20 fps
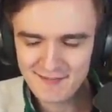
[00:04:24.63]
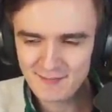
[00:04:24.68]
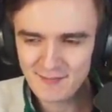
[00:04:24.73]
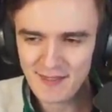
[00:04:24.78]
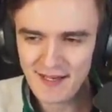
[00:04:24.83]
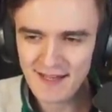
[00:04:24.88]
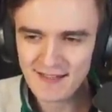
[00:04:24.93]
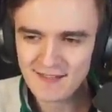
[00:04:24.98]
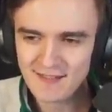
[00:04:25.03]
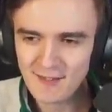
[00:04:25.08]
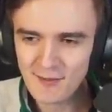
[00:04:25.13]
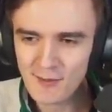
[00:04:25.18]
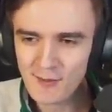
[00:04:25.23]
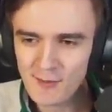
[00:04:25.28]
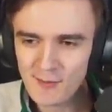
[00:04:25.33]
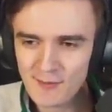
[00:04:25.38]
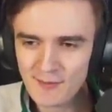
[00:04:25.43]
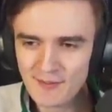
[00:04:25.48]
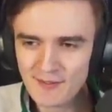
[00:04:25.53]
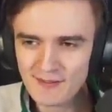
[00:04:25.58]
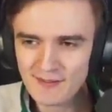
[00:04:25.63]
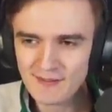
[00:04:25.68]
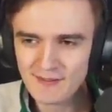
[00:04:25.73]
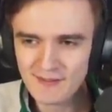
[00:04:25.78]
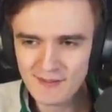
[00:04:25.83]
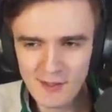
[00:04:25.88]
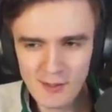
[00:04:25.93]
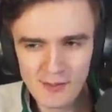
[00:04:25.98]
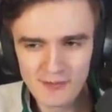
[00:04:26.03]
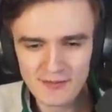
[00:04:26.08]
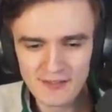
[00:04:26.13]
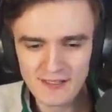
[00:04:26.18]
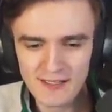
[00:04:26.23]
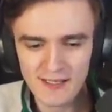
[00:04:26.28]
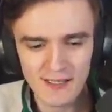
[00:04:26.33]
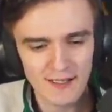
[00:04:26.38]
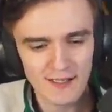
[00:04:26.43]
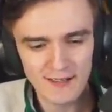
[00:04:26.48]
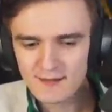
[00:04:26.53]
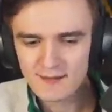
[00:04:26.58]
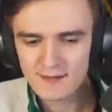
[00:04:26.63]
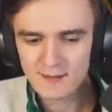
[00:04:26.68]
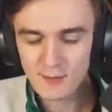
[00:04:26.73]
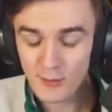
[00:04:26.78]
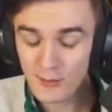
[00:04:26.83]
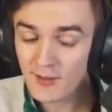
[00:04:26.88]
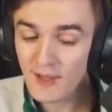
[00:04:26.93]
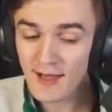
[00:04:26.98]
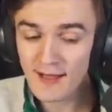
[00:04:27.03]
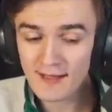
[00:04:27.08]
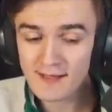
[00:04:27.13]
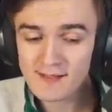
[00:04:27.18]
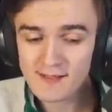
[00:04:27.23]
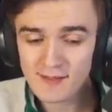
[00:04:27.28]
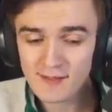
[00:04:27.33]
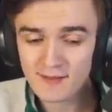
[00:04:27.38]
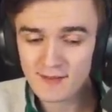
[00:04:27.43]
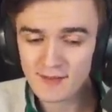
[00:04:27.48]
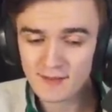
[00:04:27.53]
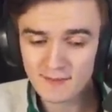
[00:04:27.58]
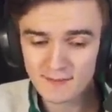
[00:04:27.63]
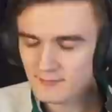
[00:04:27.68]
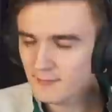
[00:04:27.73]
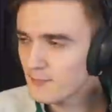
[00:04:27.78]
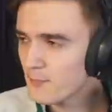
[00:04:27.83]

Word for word: But I don't know if he did. Northern Lion is good, though.